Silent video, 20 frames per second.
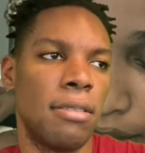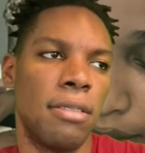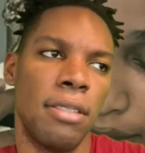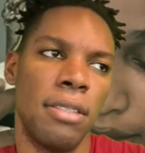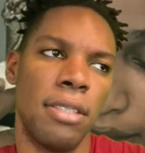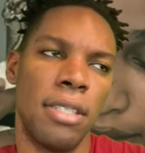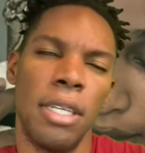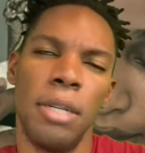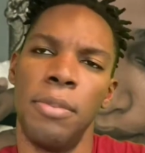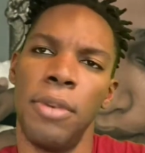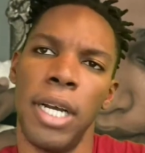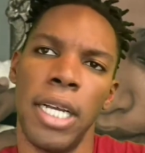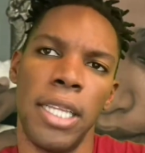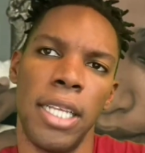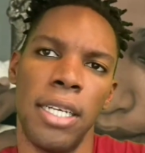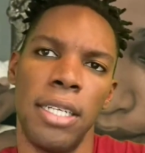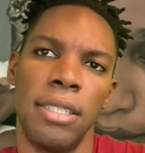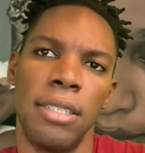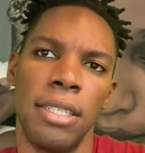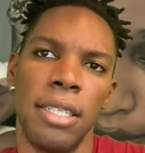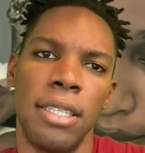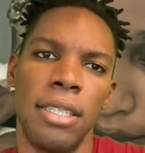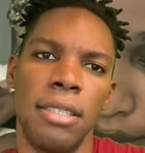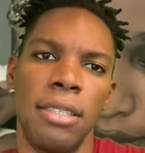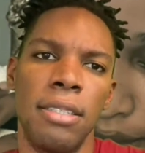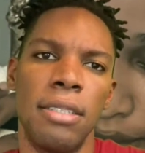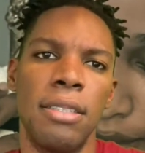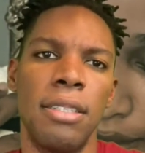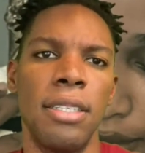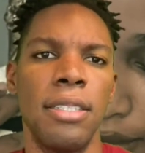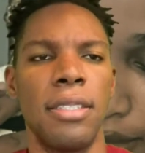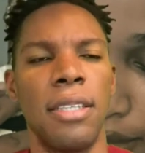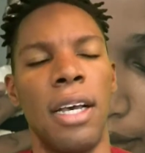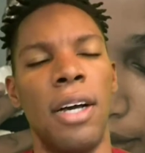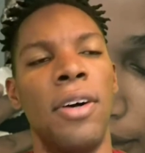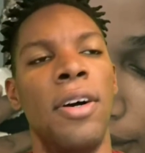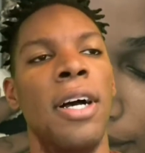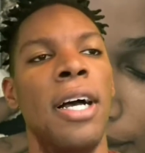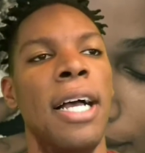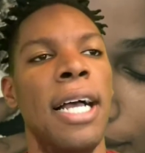Was it abuela? I think
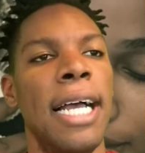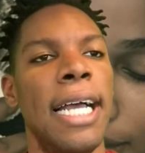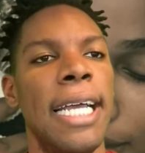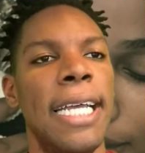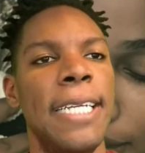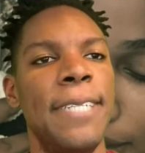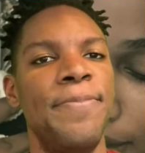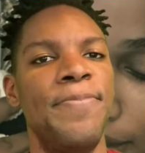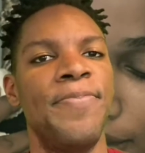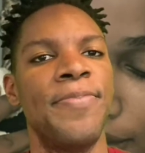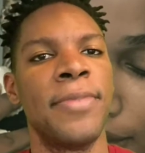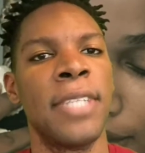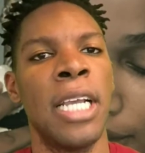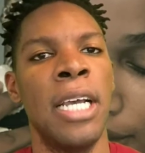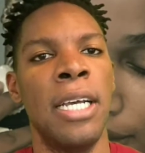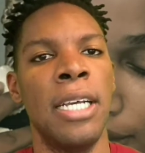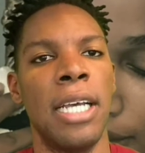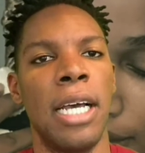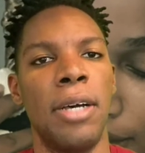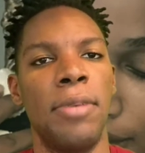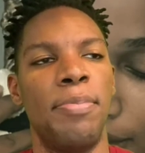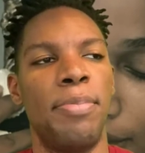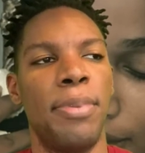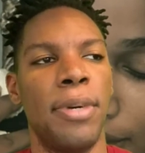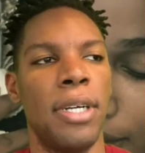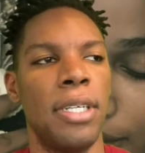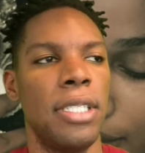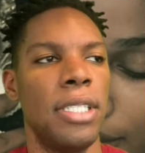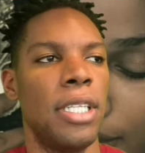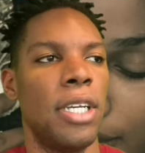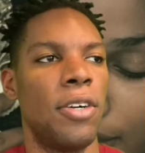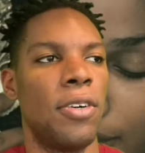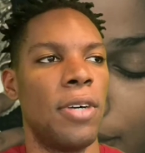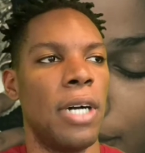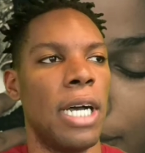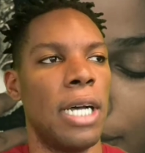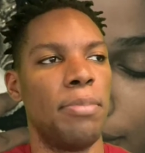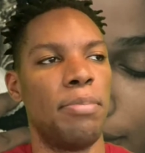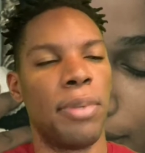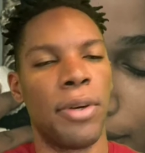so. And a, you know
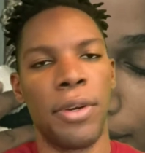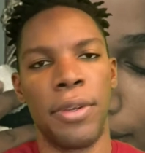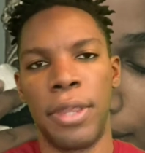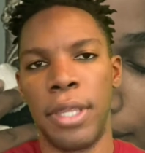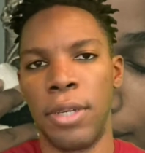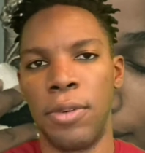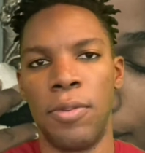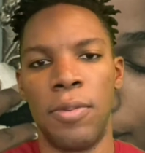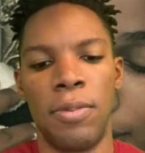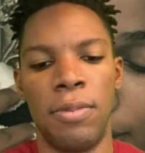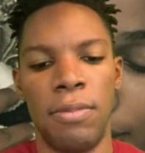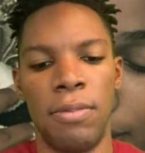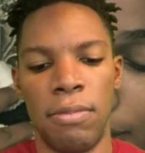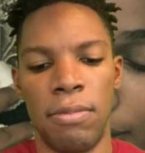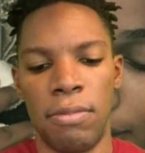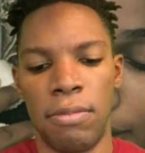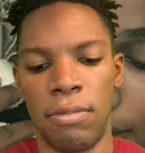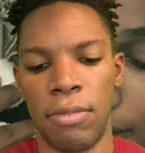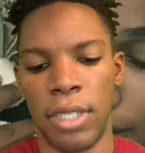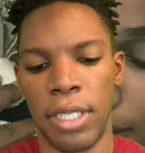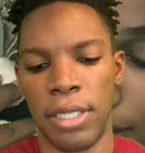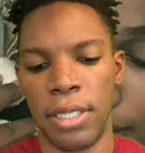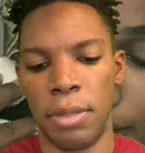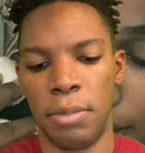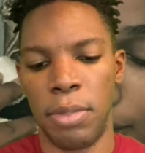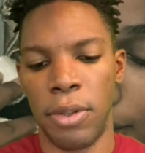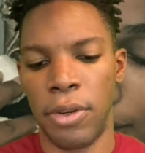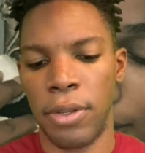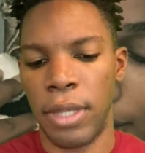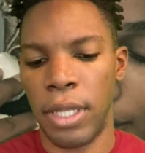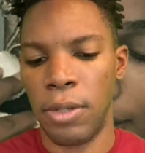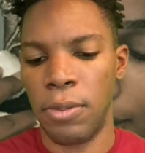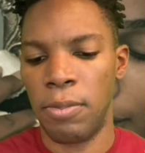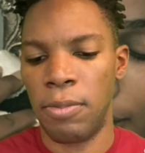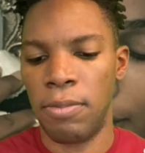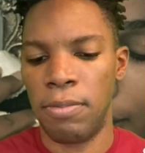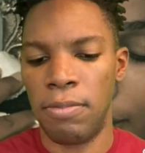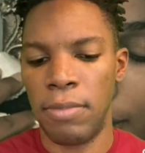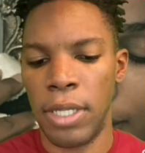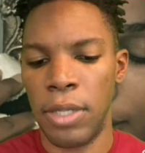a birthing was a birthing
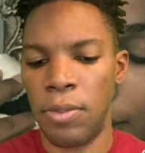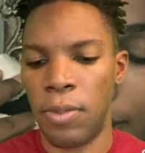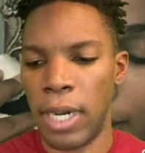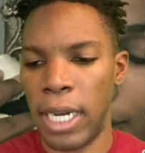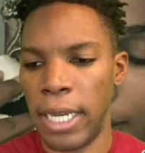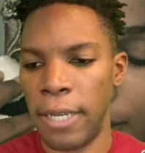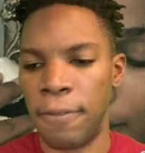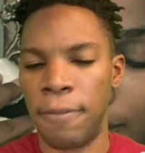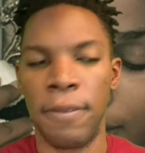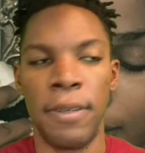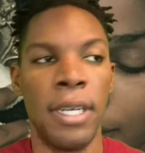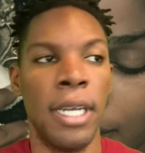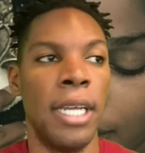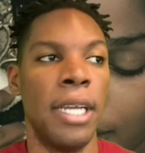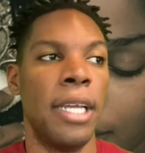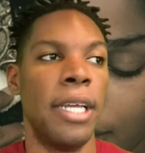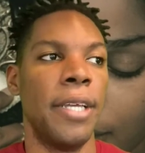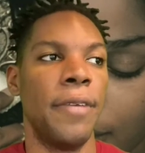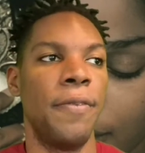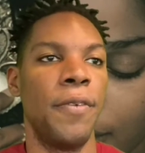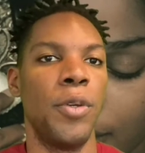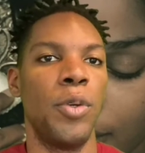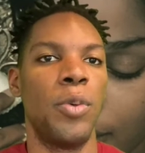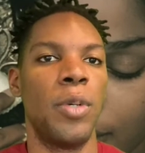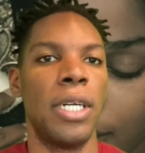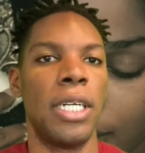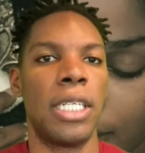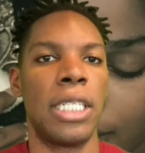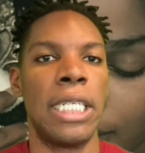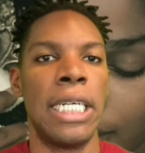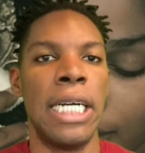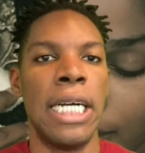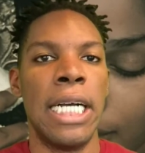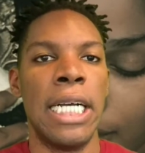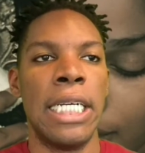midwife, if you will.